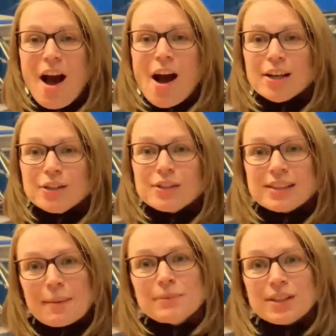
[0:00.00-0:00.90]
I use
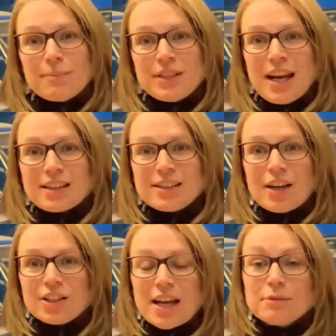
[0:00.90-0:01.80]
STEM subjects
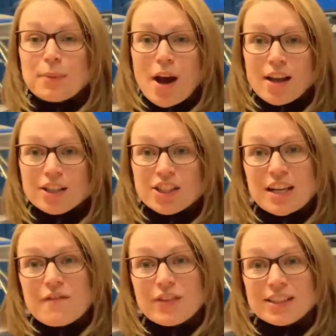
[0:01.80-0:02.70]
such as
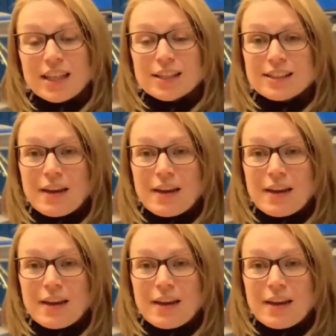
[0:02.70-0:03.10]
biology, physics,